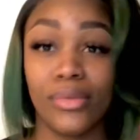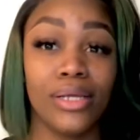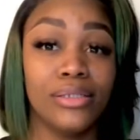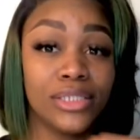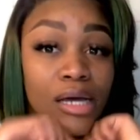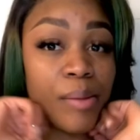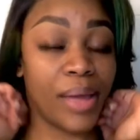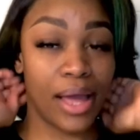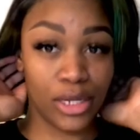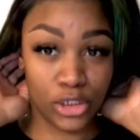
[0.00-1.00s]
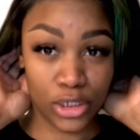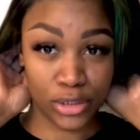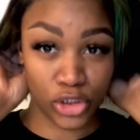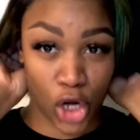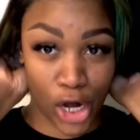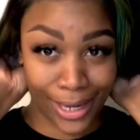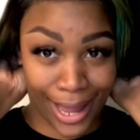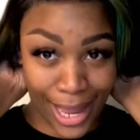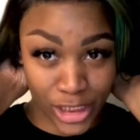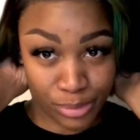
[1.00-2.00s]
some dark
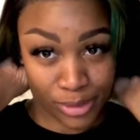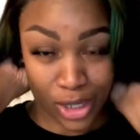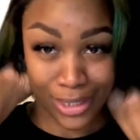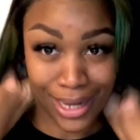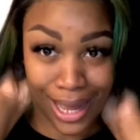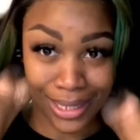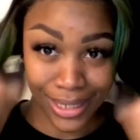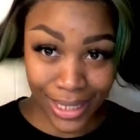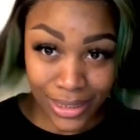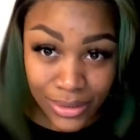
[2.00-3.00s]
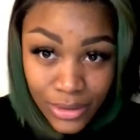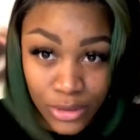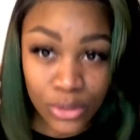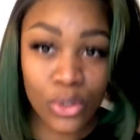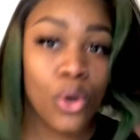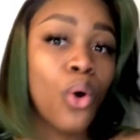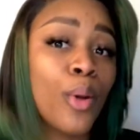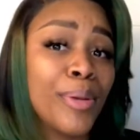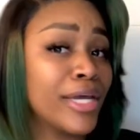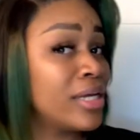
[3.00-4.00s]
ash blonde highlights, or
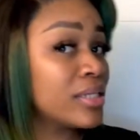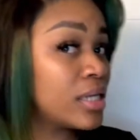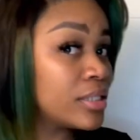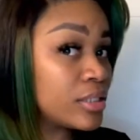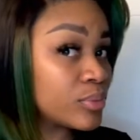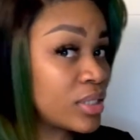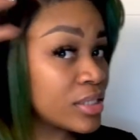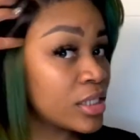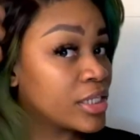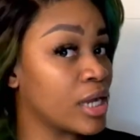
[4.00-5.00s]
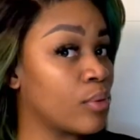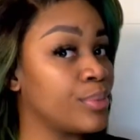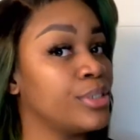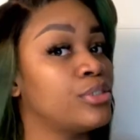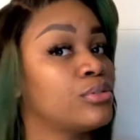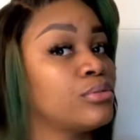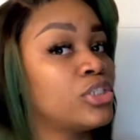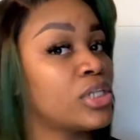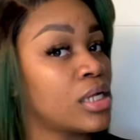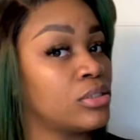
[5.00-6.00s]
pick another color. What other color y'all want me to do? Should
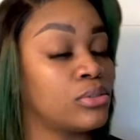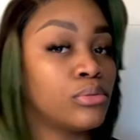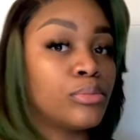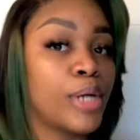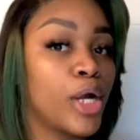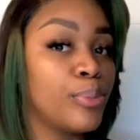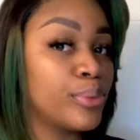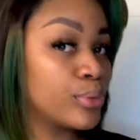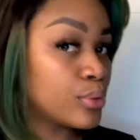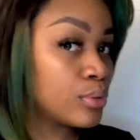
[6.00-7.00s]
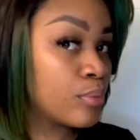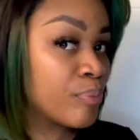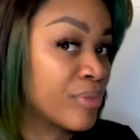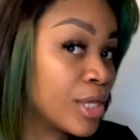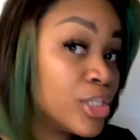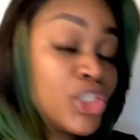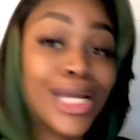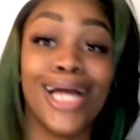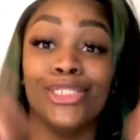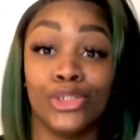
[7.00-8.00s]
I do purple? Should
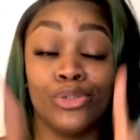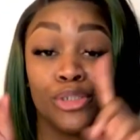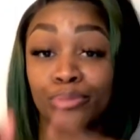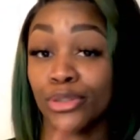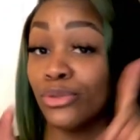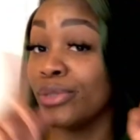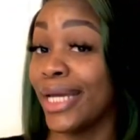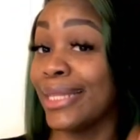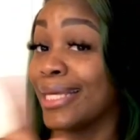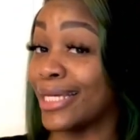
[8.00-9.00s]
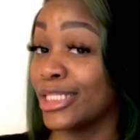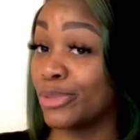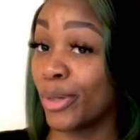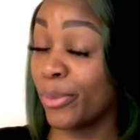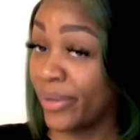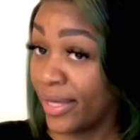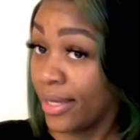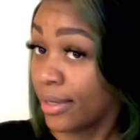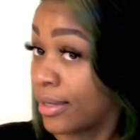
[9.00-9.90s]
I do the blue in the inspo pick?